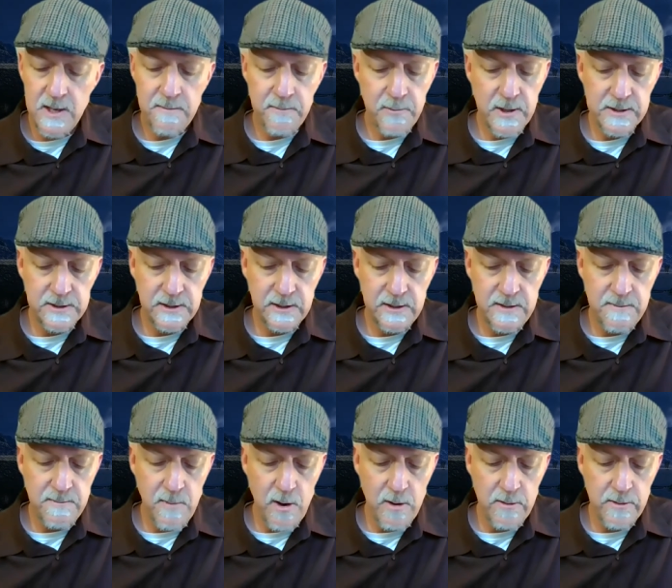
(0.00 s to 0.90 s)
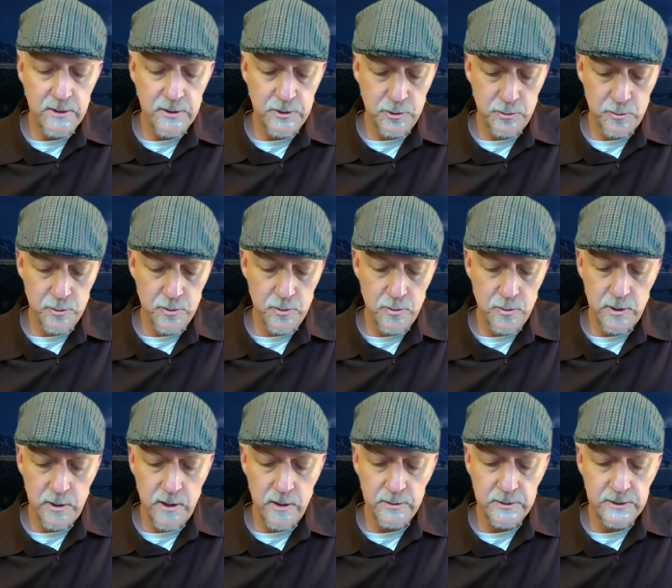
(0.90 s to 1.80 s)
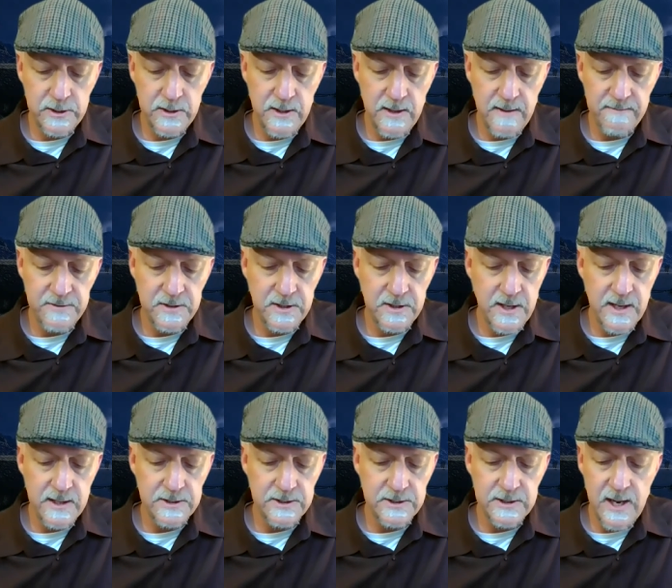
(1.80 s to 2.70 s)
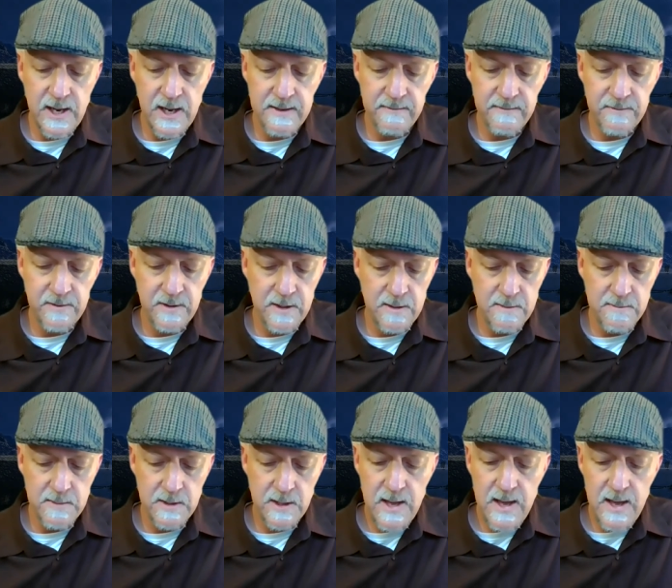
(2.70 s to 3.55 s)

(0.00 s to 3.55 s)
Presently, Mara drew close enough to catch sight of them,